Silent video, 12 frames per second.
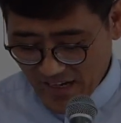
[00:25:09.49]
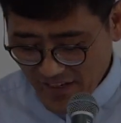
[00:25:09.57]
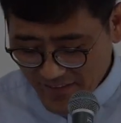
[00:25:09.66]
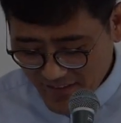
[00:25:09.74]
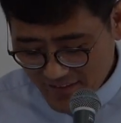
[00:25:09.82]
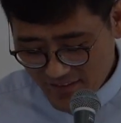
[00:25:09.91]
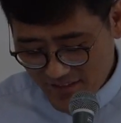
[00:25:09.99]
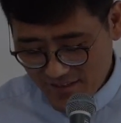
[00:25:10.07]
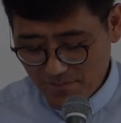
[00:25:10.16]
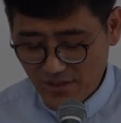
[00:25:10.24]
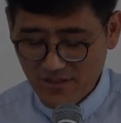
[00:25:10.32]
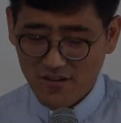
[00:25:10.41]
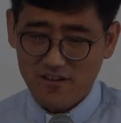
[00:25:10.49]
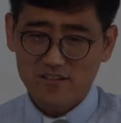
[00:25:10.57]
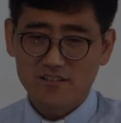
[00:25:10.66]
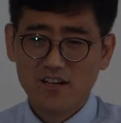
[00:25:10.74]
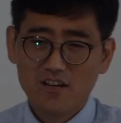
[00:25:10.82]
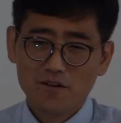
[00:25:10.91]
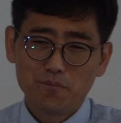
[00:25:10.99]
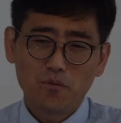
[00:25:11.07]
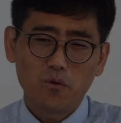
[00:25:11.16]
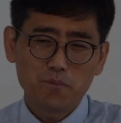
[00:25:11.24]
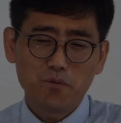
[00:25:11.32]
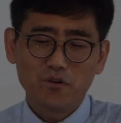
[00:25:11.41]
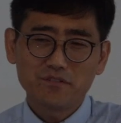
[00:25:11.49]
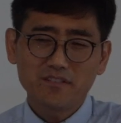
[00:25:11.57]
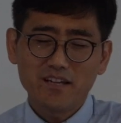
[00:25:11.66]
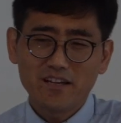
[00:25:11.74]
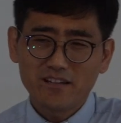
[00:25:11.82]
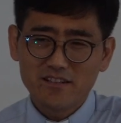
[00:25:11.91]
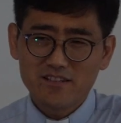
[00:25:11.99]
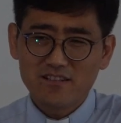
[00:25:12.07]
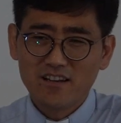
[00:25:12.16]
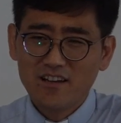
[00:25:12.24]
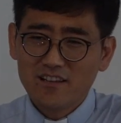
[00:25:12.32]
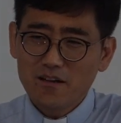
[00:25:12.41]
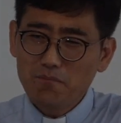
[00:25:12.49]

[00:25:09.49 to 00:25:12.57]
And I think this is because what Paul's saying is